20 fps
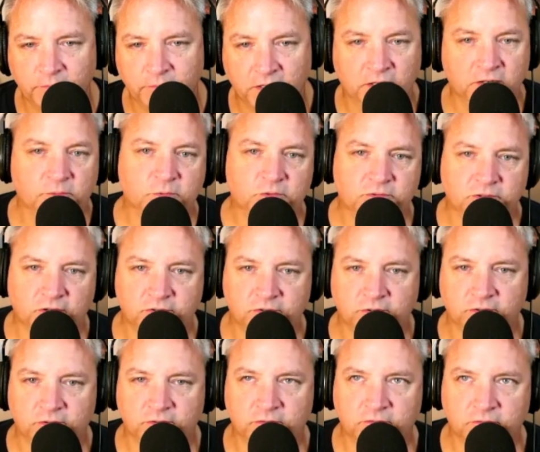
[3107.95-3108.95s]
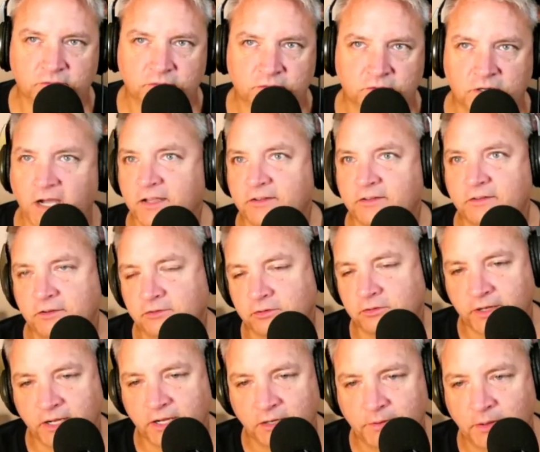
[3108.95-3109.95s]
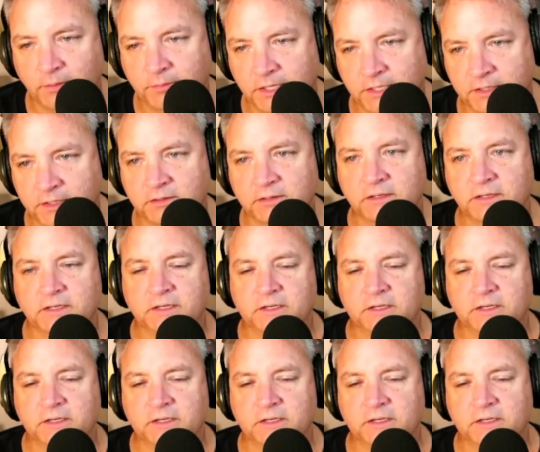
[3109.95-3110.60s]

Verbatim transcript: being a musician, constantly surrounded by men,